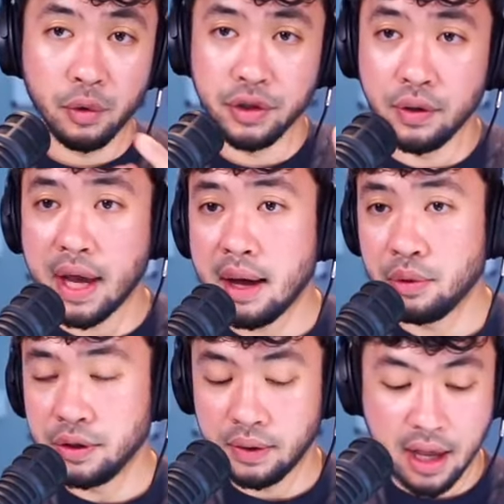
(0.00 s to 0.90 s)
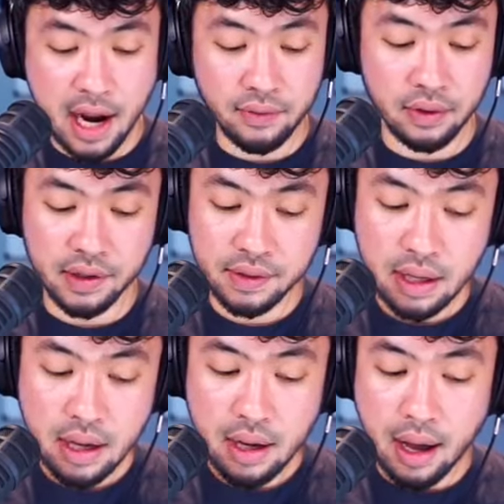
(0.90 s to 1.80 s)
We'll do that. We'll do that after this.
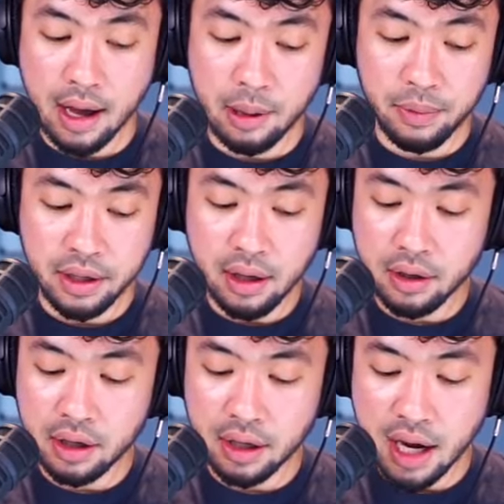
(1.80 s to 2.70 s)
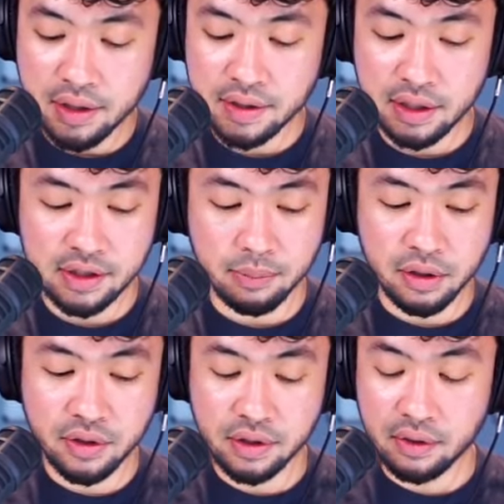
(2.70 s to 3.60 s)
But here you can kind of see some
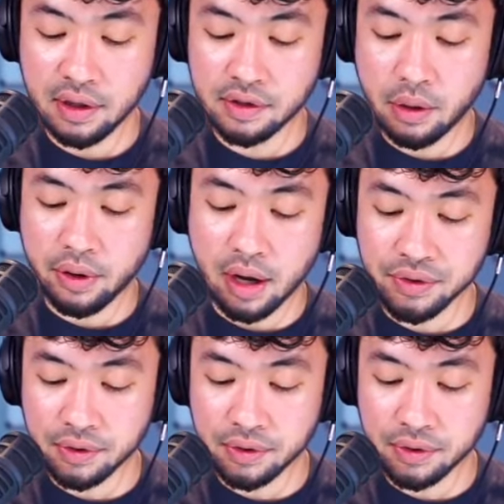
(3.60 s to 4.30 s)
interesting things going on.